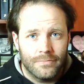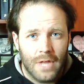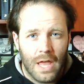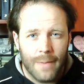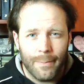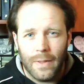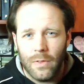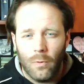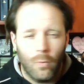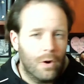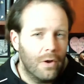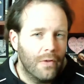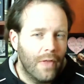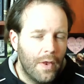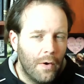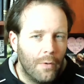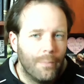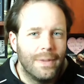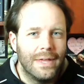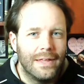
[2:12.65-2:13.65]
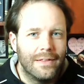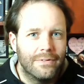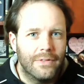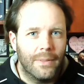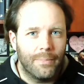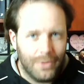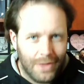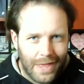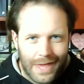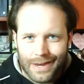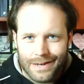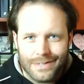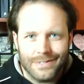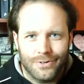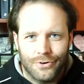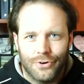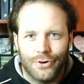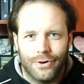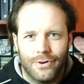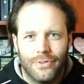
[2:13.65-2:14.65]
And by the world, I don't mean the planet,
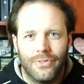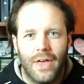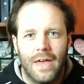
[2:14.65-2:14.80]
Earth.